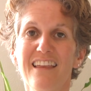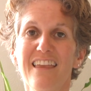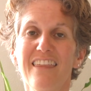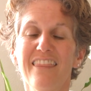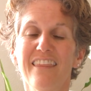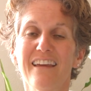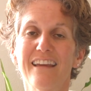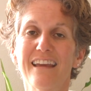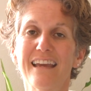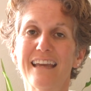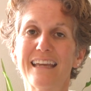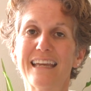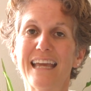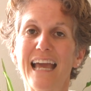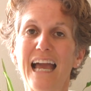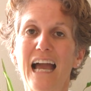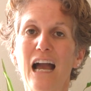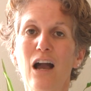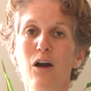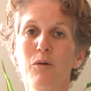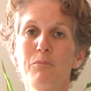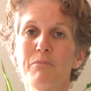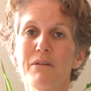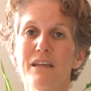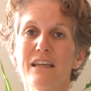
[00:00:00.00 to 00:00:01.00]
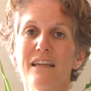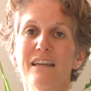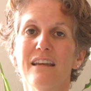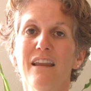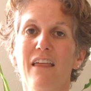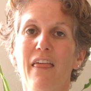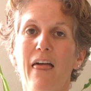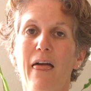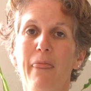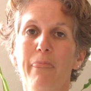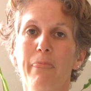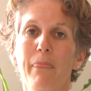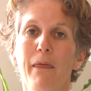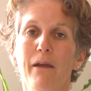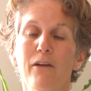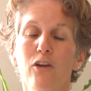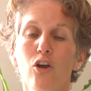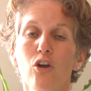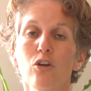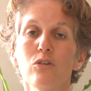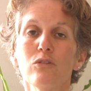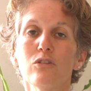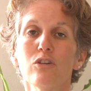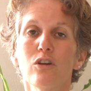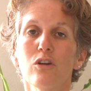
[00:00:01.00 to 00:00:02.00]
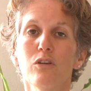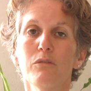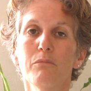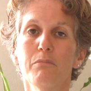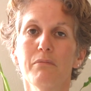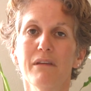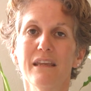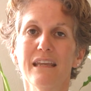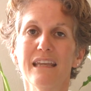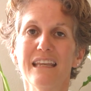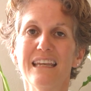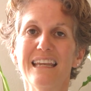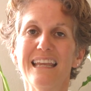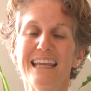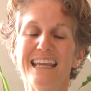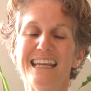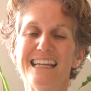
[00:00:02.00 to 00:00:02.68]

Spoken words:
the cacao bean and the cocoa bean